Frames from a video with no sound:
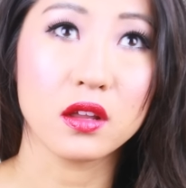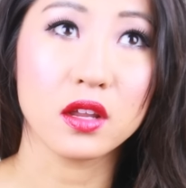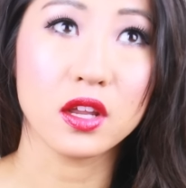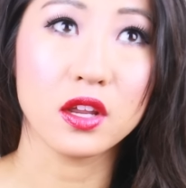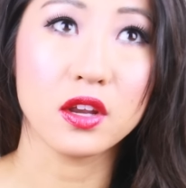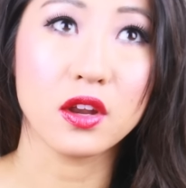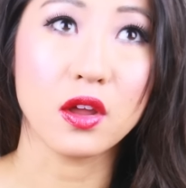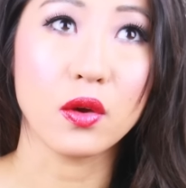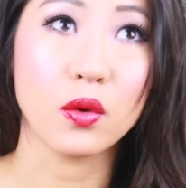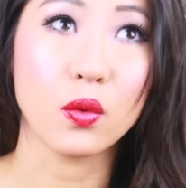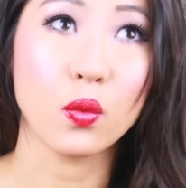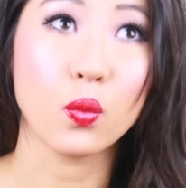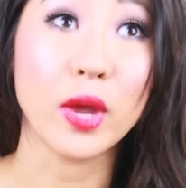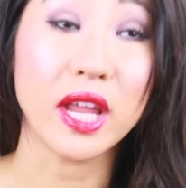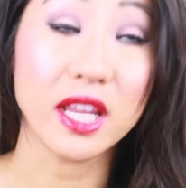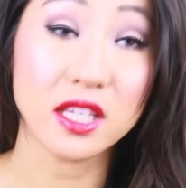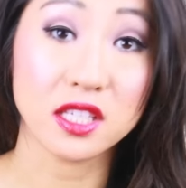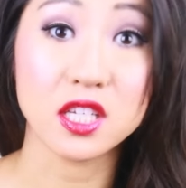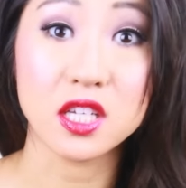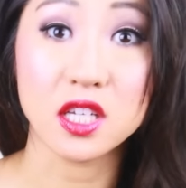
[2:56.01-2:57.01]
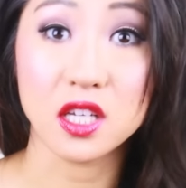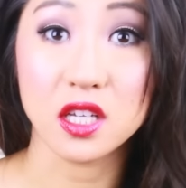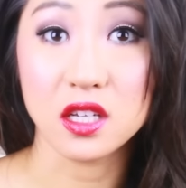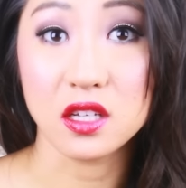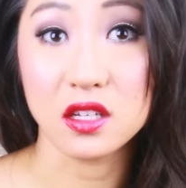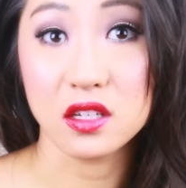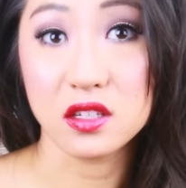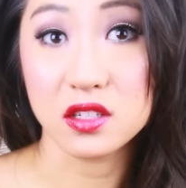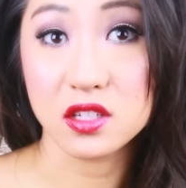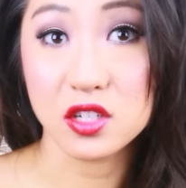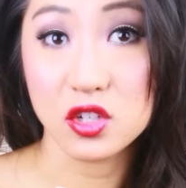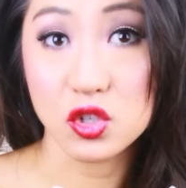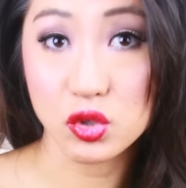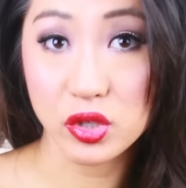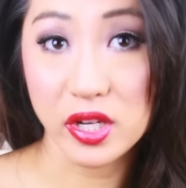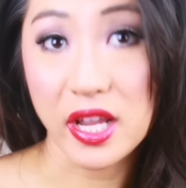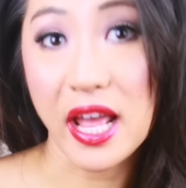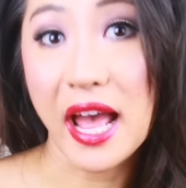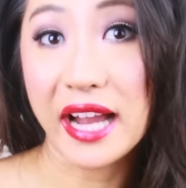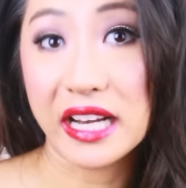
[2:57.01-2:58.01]
you know, way to to
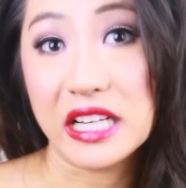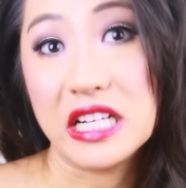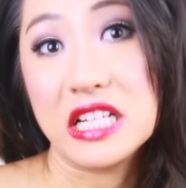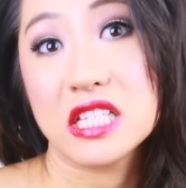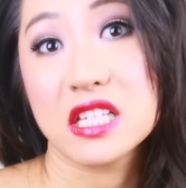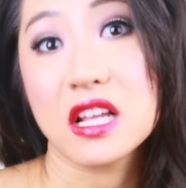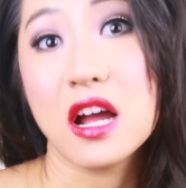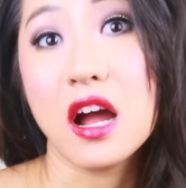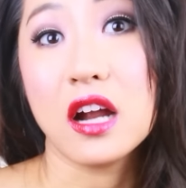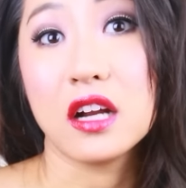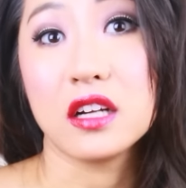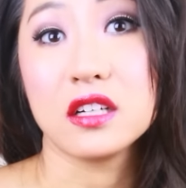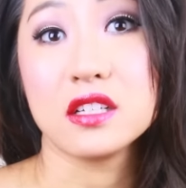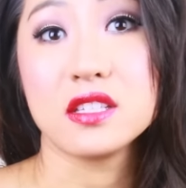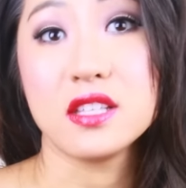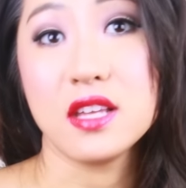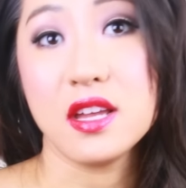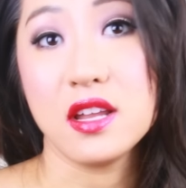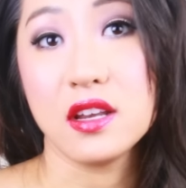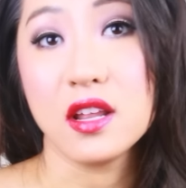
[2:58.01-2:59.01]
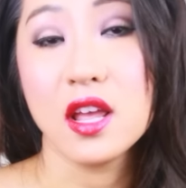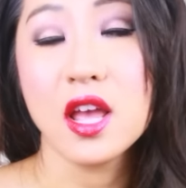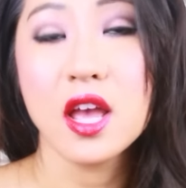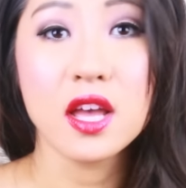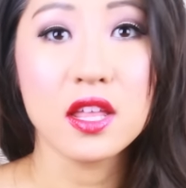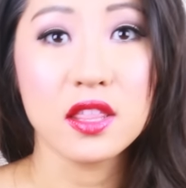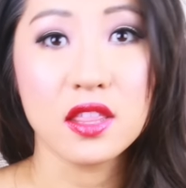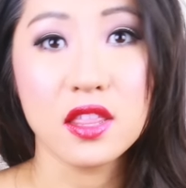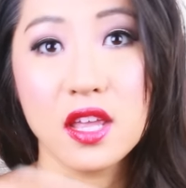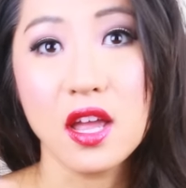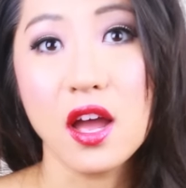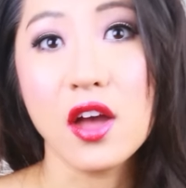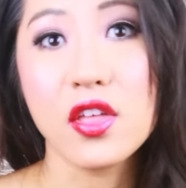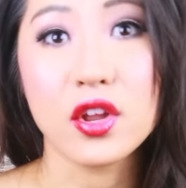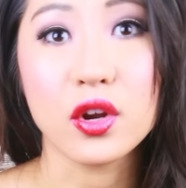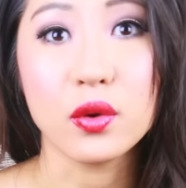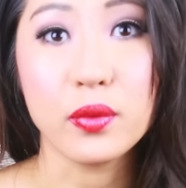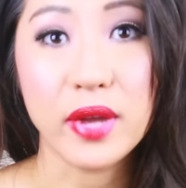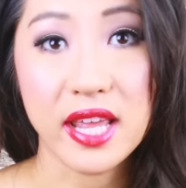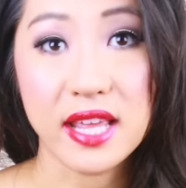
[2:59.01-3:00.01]
treat acne scars than the
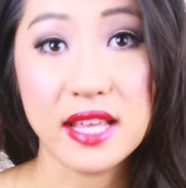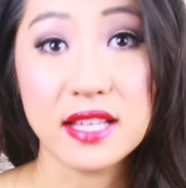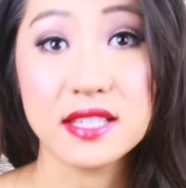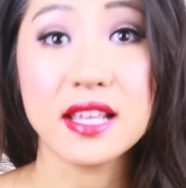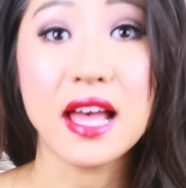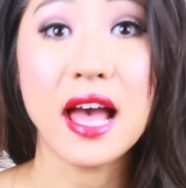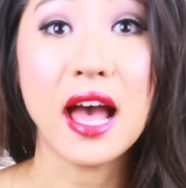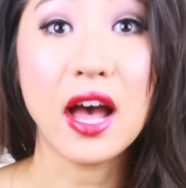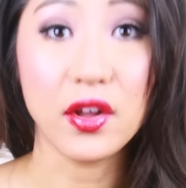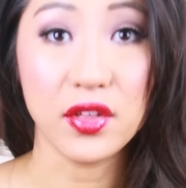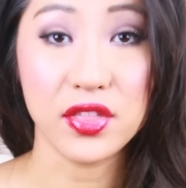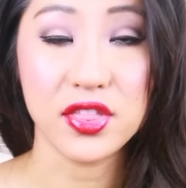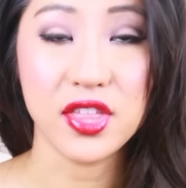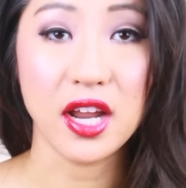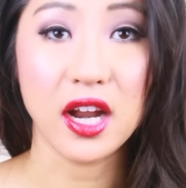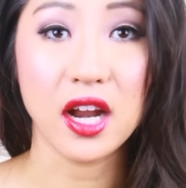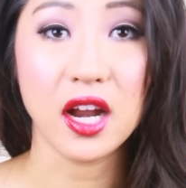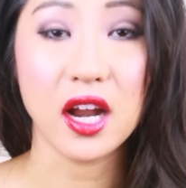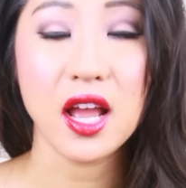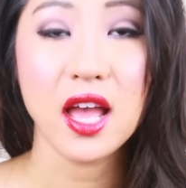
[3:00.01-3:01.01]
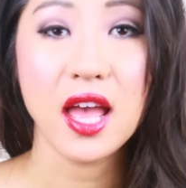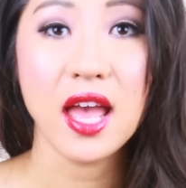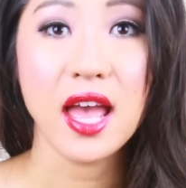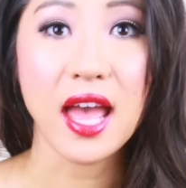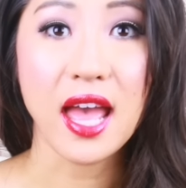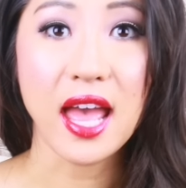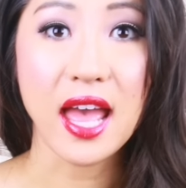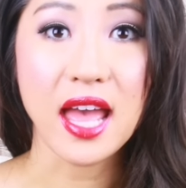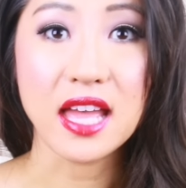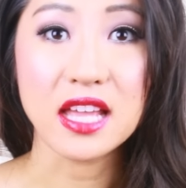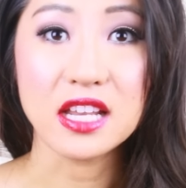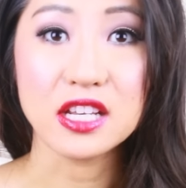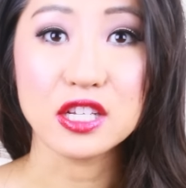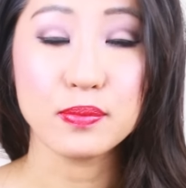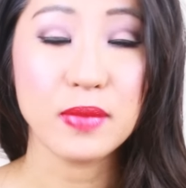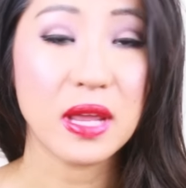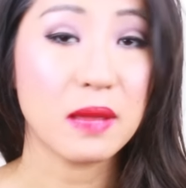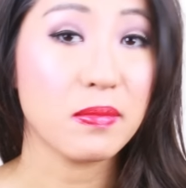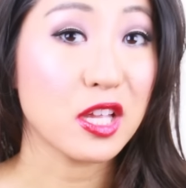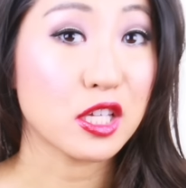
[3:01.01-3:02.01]
other ways out there? And
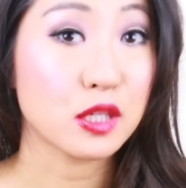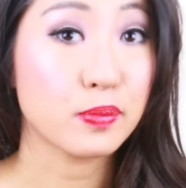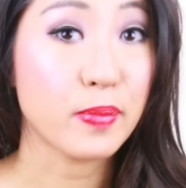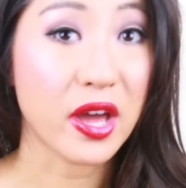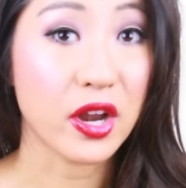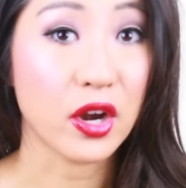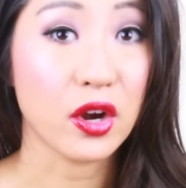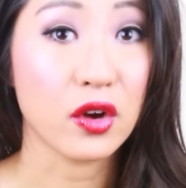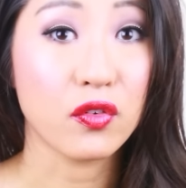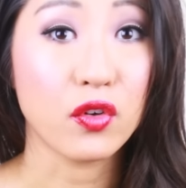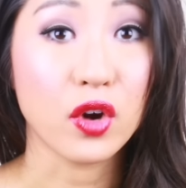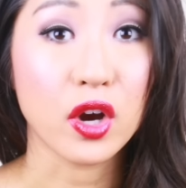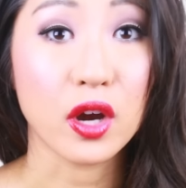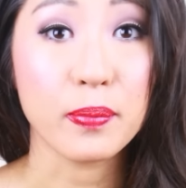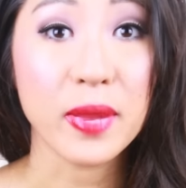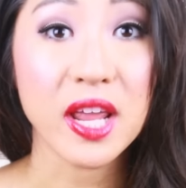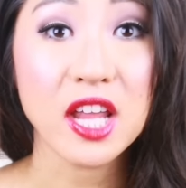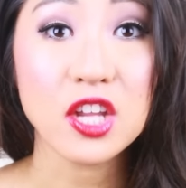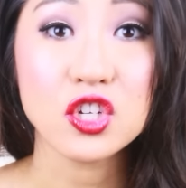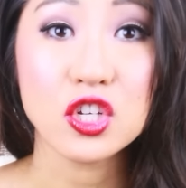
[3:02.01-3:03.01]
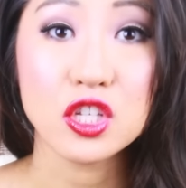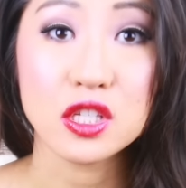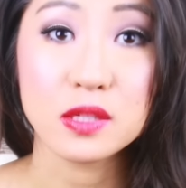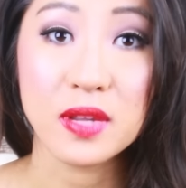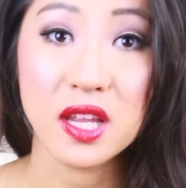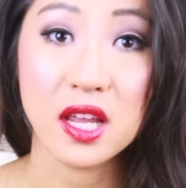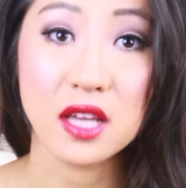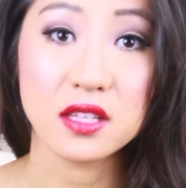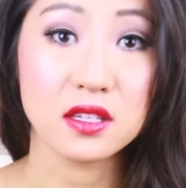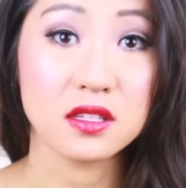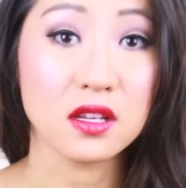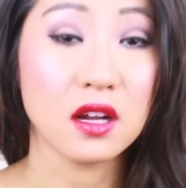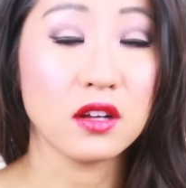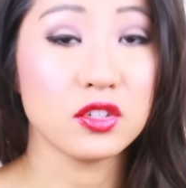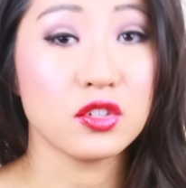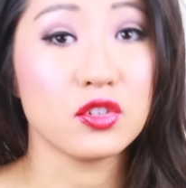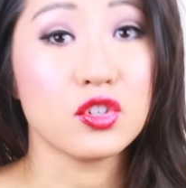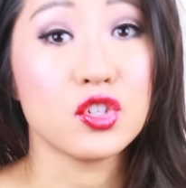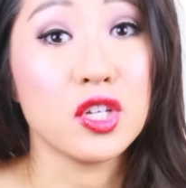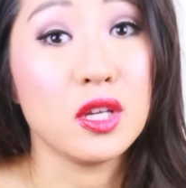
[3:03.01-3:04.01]
maybe it's better for our patients because it's
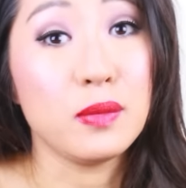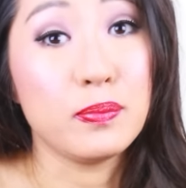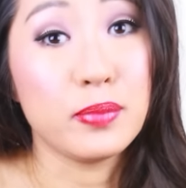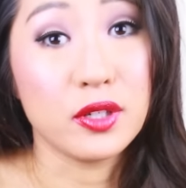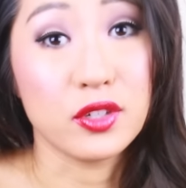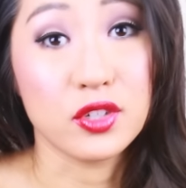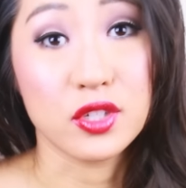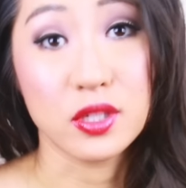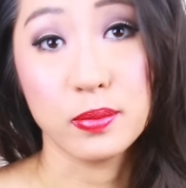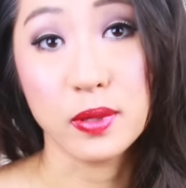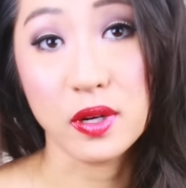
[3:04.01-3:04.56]
also cheaper to